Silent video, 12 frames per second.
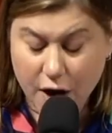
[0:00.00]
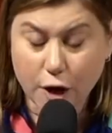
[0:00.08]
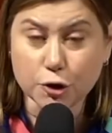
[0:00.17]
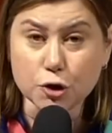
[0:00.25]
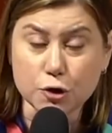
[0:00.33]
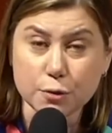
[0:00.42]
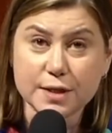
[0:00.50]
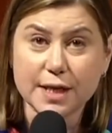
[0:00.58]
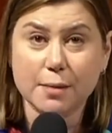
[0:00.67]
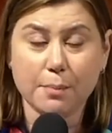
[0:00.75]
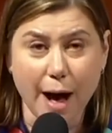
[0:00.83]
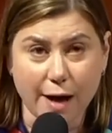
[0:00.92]
They are
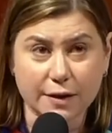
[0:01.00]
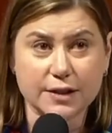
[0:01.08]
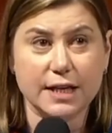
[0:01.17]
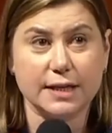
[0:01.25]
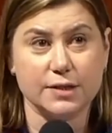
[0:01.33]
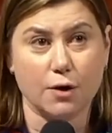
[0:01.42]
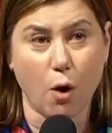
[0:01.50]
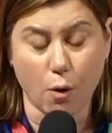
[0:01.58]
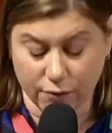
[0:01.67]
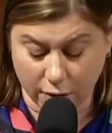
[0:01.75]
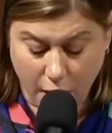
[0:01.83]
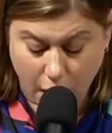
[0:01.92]
choosing politics
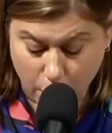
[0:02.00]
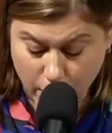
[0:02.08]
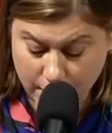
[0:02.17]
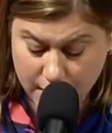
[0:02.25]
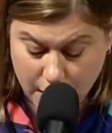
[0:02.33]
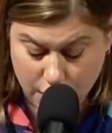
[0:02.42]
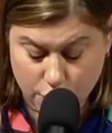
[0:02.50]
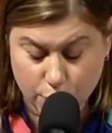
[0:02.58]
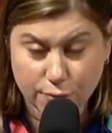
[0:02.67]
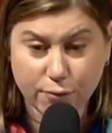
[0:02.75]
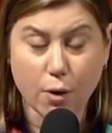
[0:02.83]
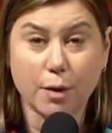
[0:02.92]
over our women in
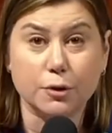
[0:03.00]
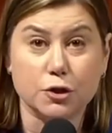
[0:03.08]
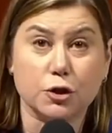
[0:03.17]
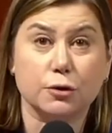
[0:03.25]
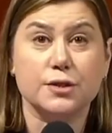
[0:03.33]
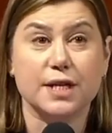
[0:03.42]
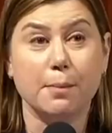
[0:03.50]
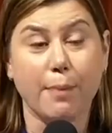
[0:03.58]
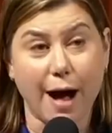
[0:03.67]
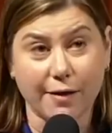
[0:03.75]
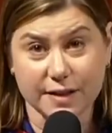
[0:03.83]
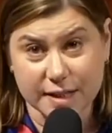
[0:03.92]
uniform, choosing
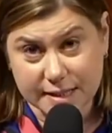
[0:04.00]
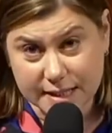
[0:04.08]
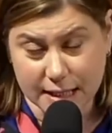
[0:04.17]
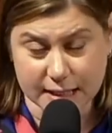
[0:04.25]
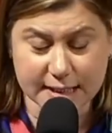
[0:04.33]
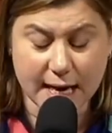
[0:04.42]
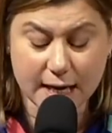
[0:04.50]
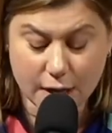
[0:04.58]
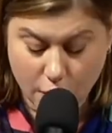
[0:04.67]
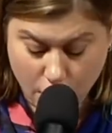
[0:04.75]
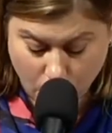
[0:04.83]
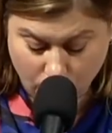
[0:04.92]
politics in the
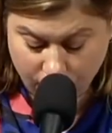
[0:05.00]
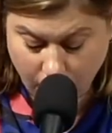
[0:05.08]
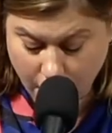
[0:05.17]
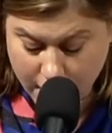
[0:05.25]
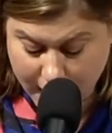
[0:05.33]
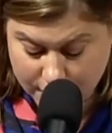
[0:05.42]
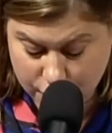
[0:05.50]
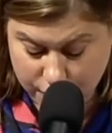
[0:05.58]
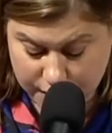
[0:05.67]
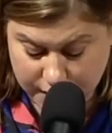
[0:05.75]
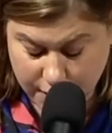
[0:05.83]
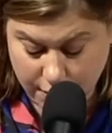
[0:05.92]
Senate over our
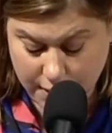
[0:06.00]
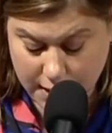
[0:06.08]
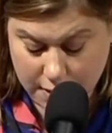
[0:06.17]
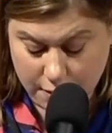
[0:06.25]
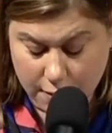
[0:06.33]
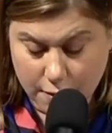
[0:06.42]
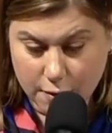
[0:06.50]
national security.